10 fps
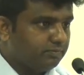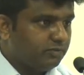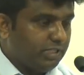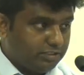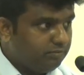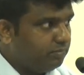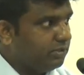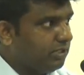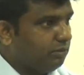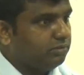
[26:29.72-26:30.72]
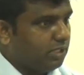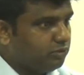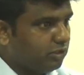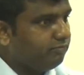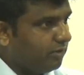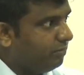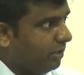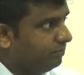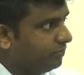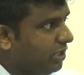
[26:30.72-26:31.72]
That's a some sort of problem.
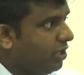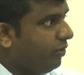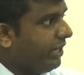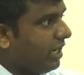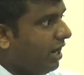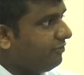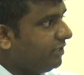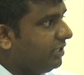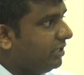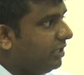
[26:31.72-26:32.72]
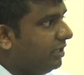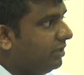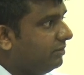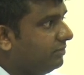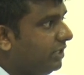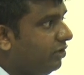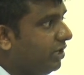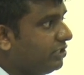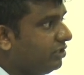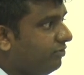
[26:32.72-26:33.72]
Right after the
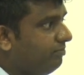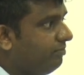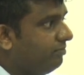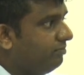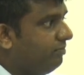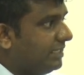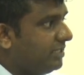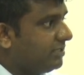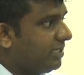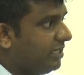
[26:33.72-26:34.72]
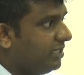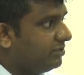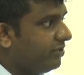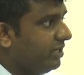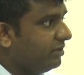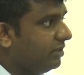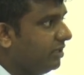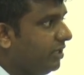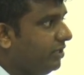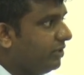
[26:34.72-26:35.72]
inoculation of Bacillus subtilis strain,
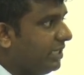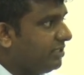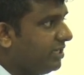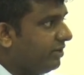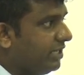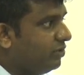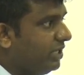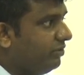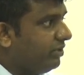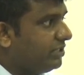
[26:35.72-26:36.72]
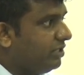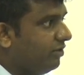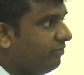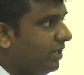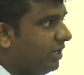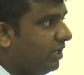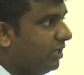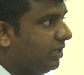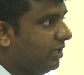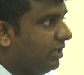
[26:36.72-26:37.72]
you can see a gradually increasing of
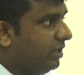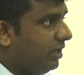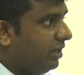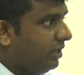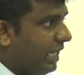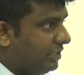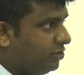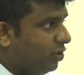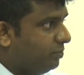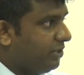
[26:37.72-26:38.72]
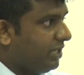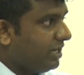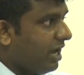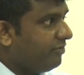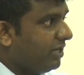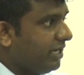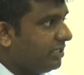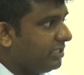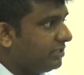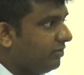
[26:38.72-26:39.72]
adsorption, and after
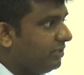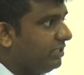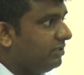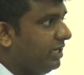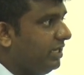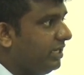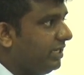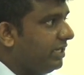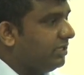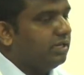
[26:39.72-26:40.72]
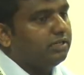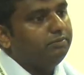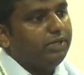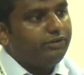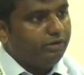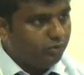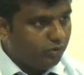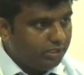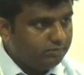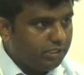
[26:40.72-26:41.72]
96 hours, it indicates a complete removal
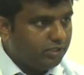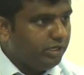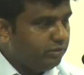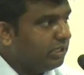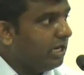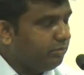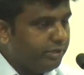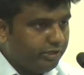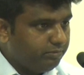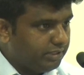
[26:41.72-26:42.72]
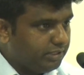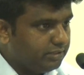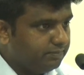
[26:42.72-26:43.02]
according to the colorimetric method.